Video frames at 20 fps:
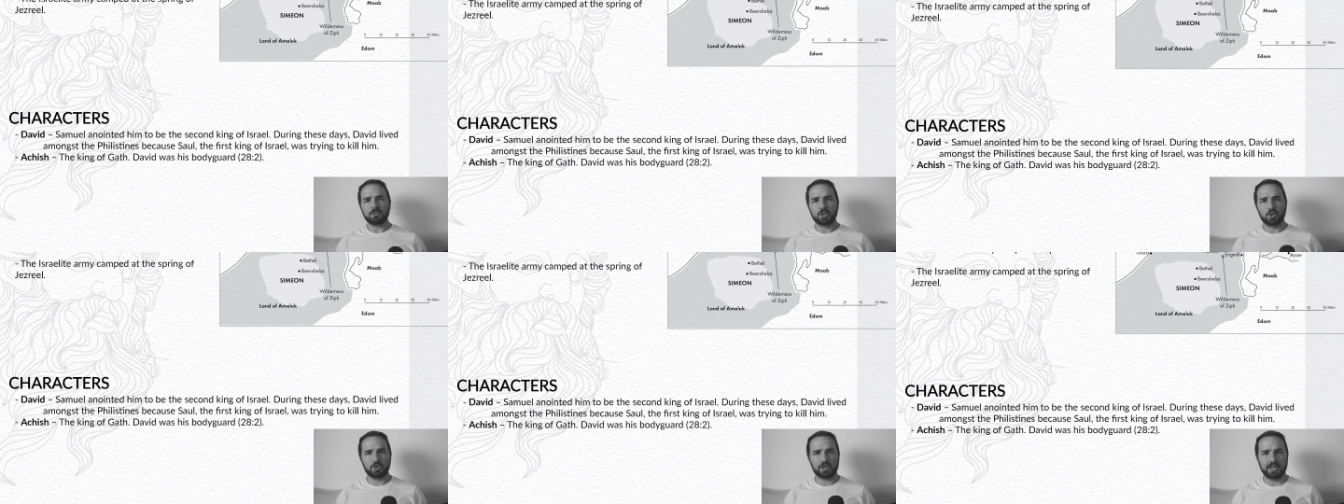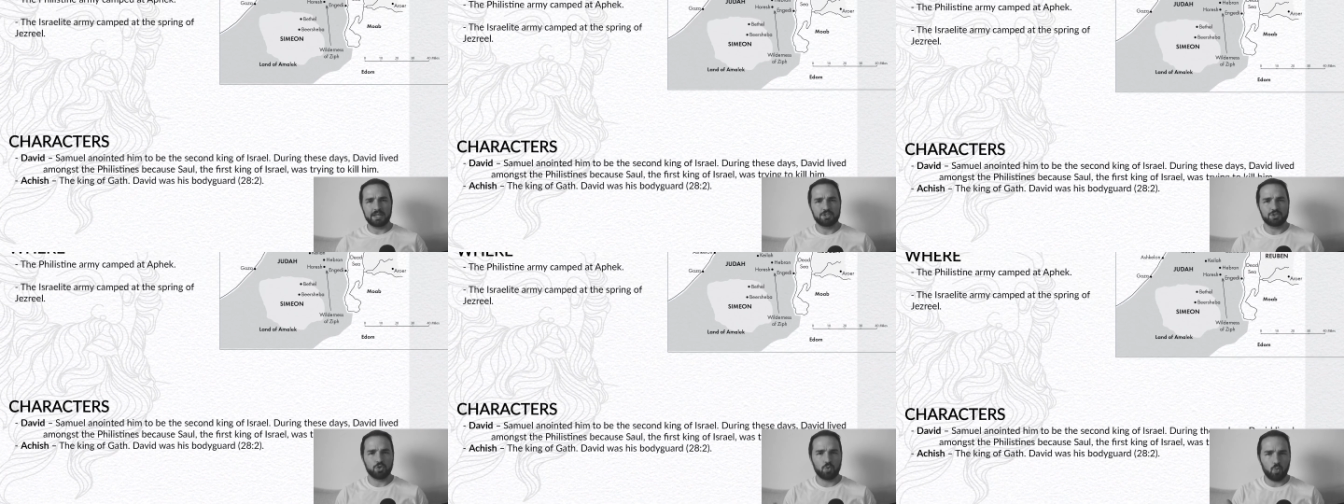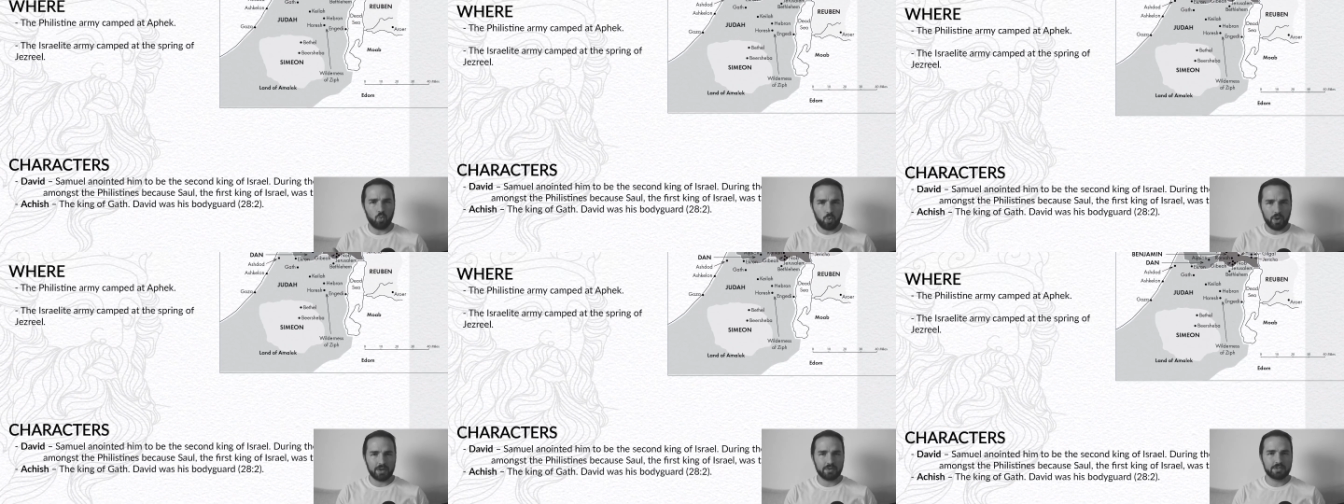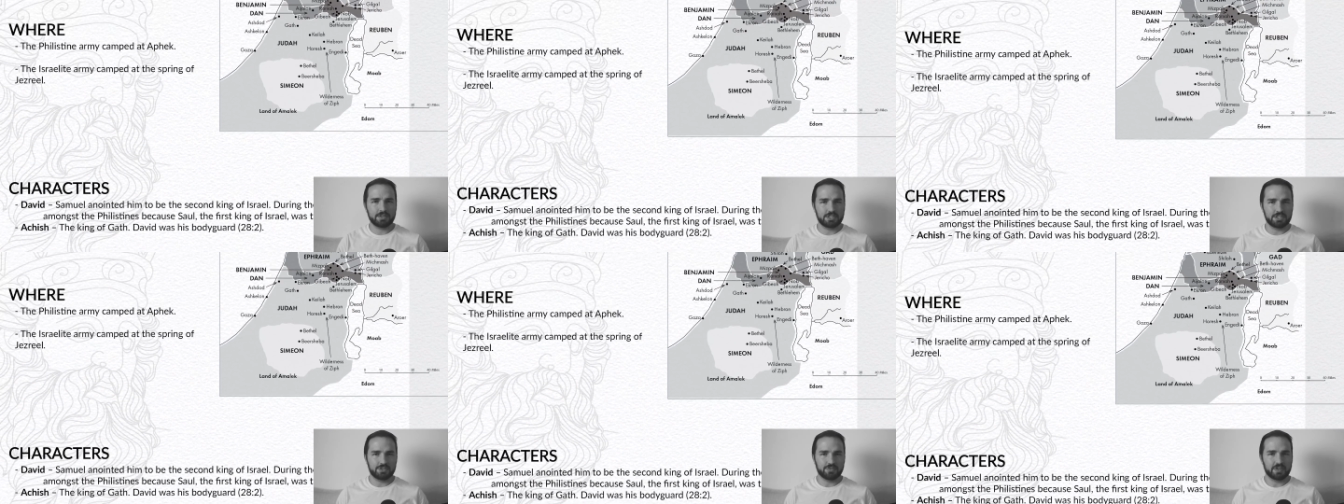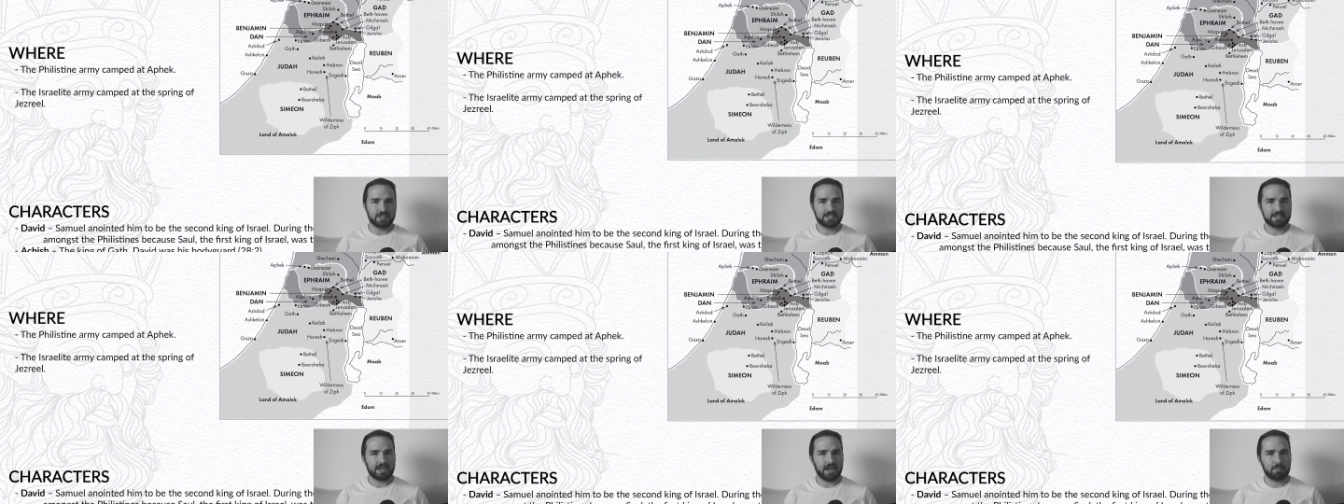Okay, so where did these
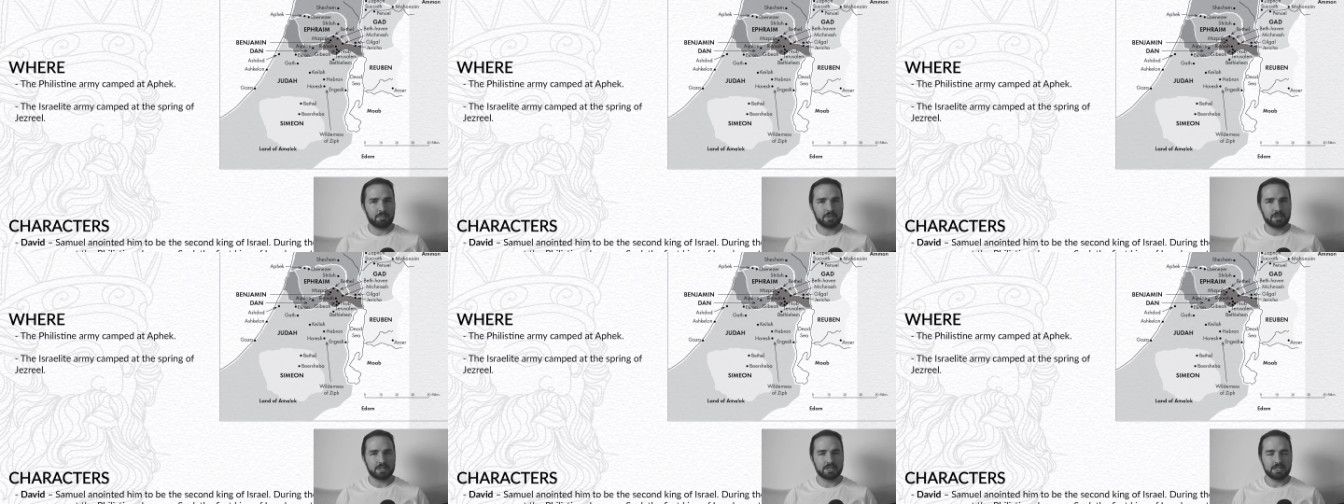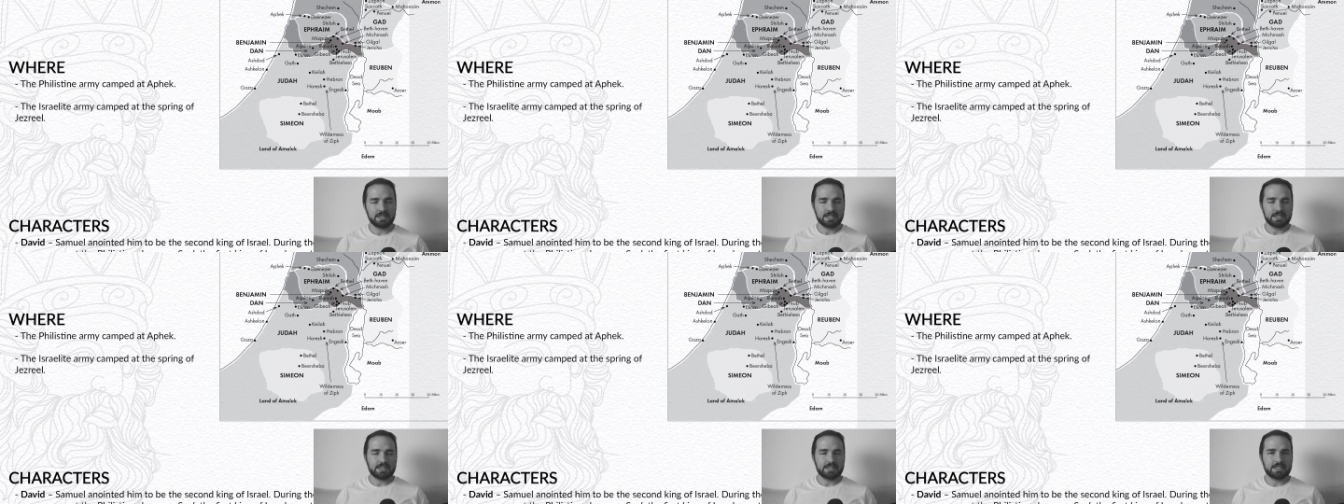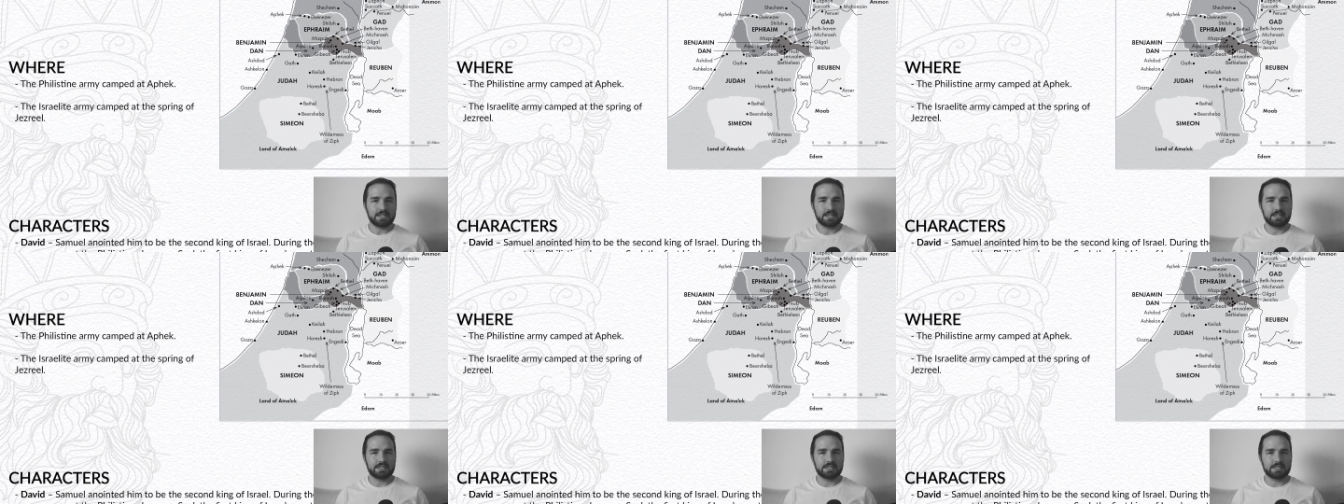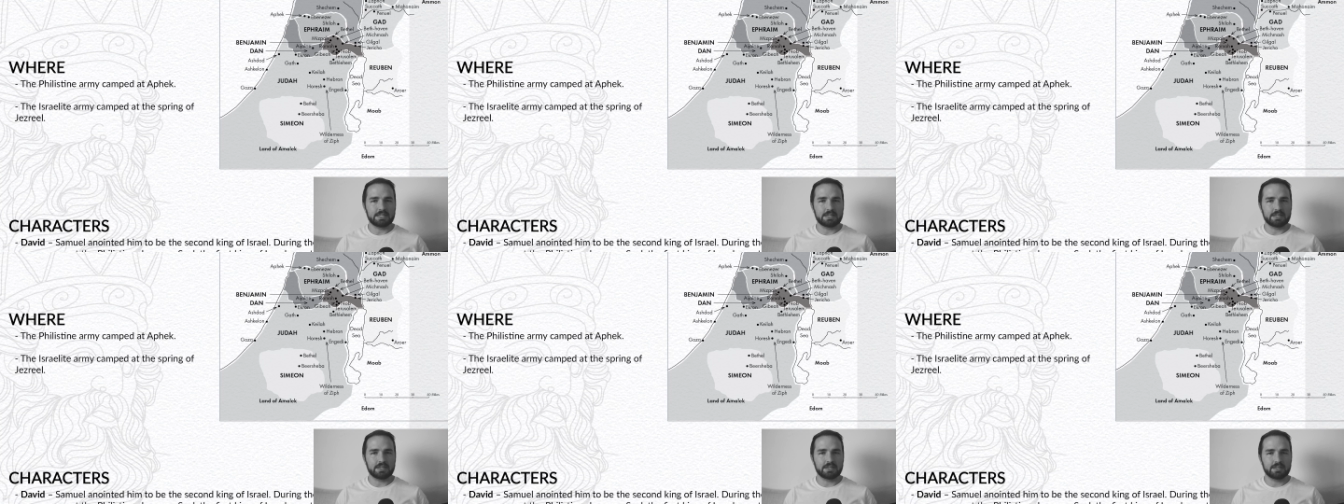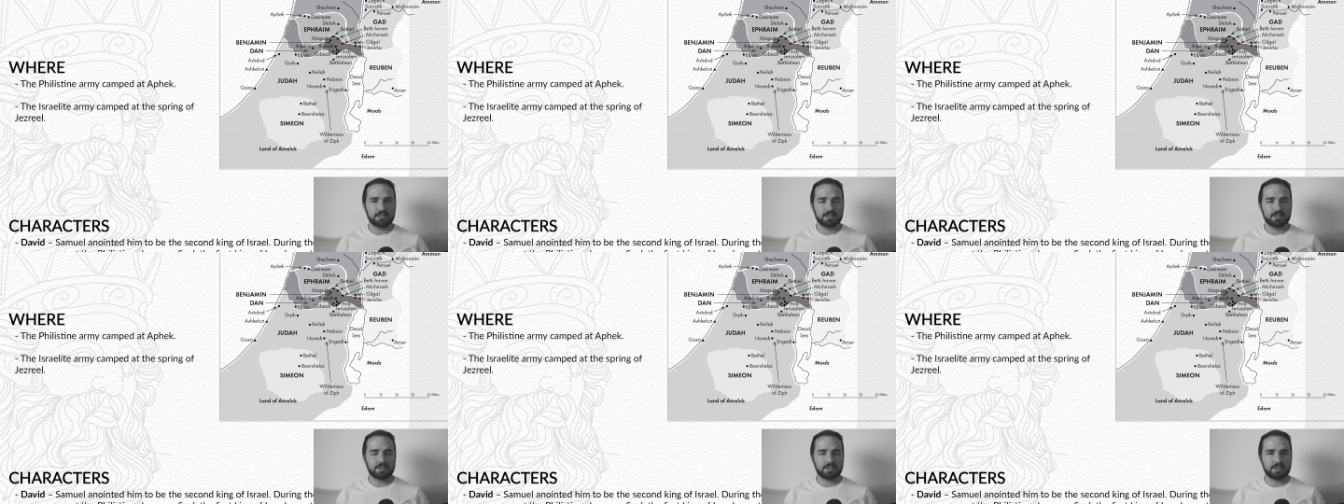events happen in
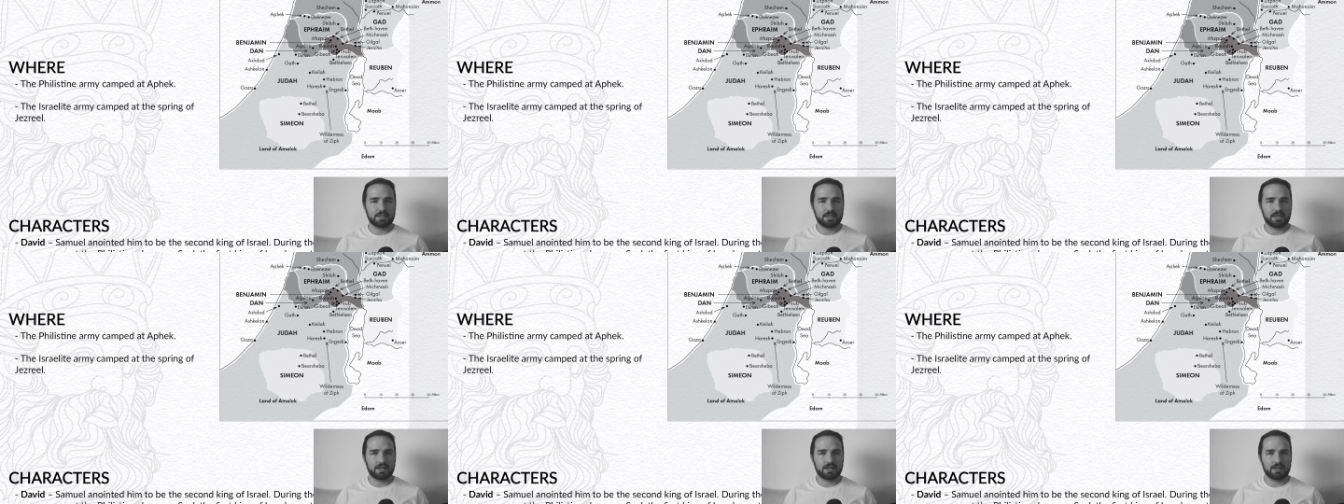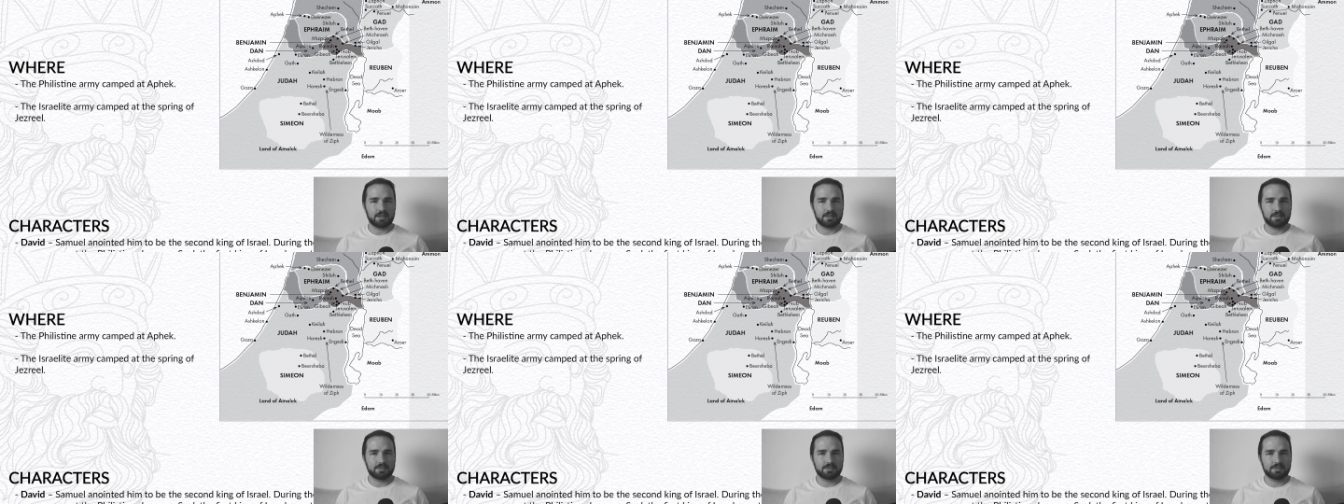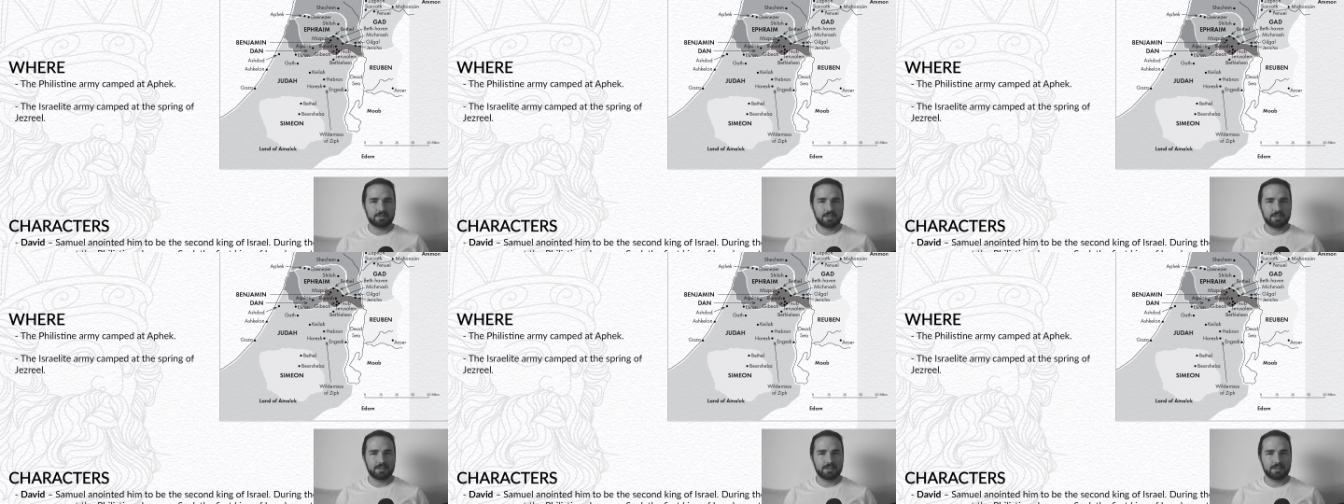uh,